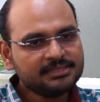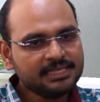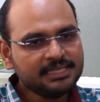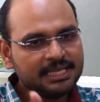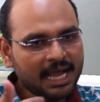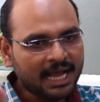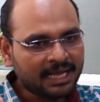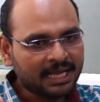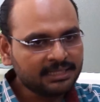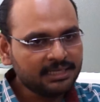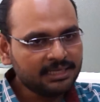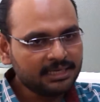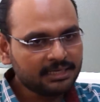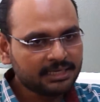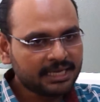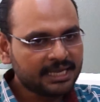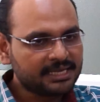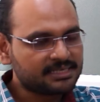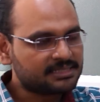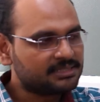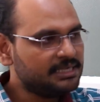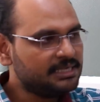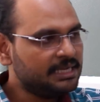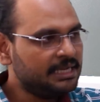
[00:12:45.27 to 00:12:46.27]
the other
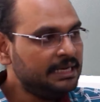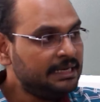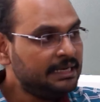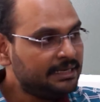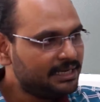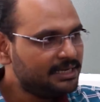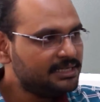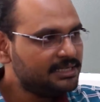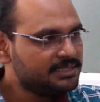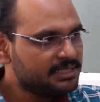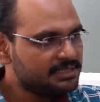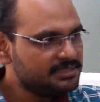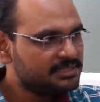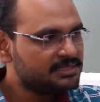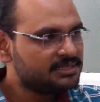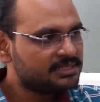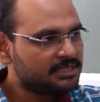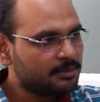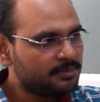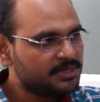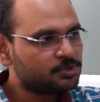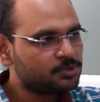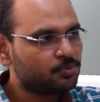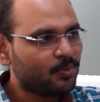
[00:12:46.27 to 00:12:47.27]
case, intelligent
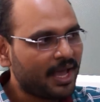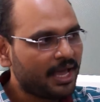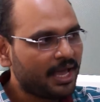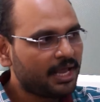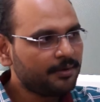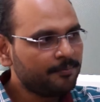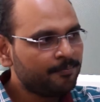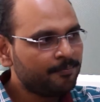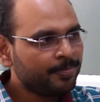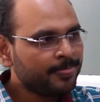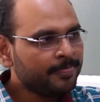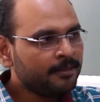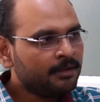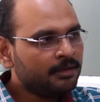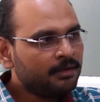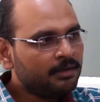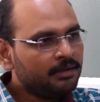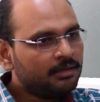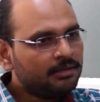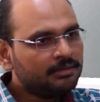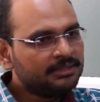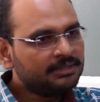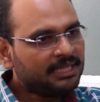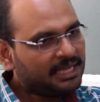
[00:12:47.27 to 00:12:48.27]
system, is where
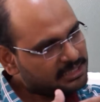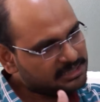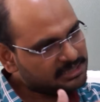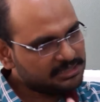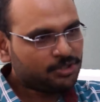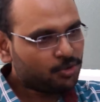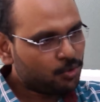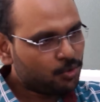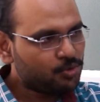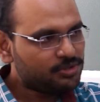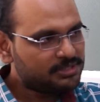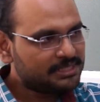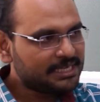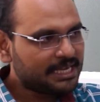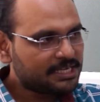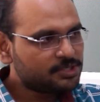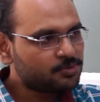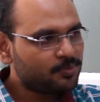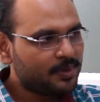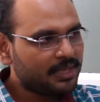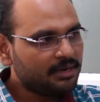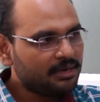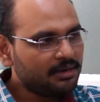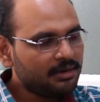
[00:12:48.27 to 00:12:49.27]
there is rules as
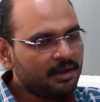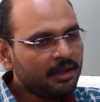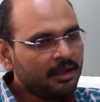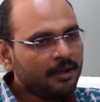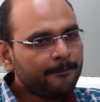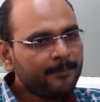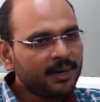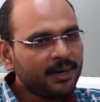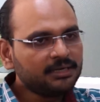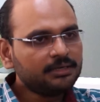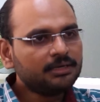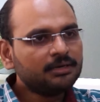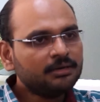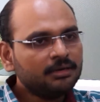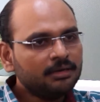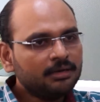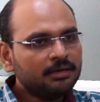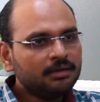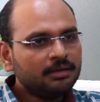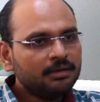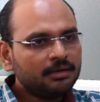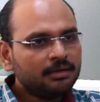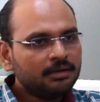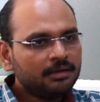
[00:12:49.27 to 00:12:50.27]
well, but
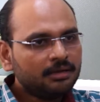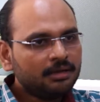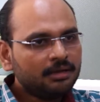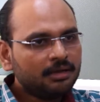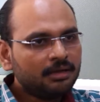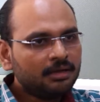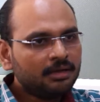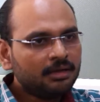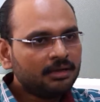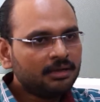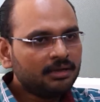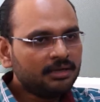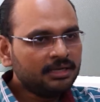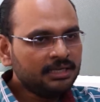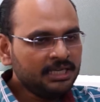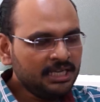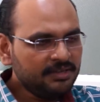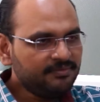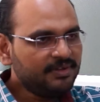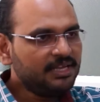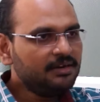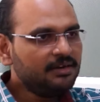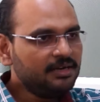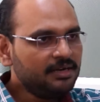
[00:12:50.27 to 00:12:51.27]

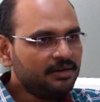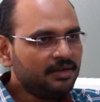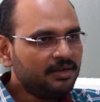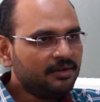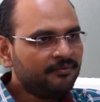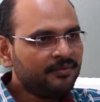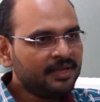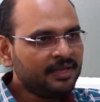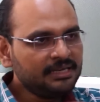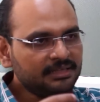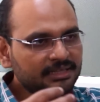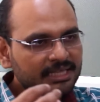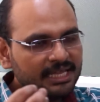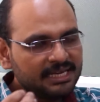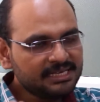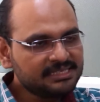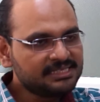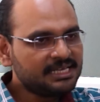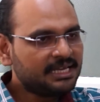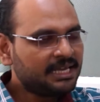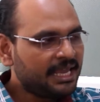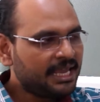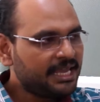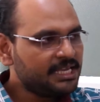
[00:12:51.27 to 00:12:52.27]
even when there is
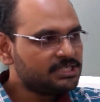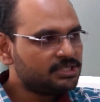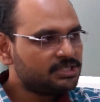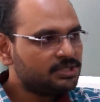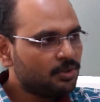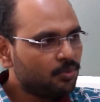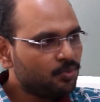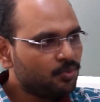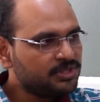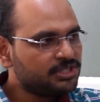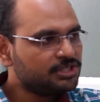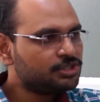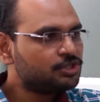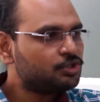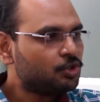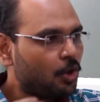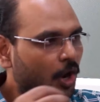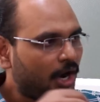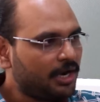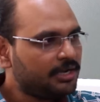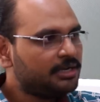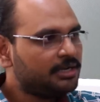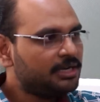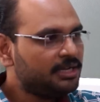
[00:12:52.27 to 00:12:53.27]
a case which is
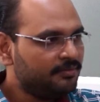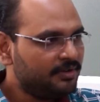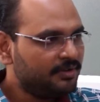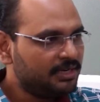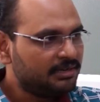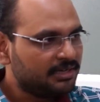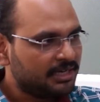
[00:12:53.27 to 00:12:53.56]
not even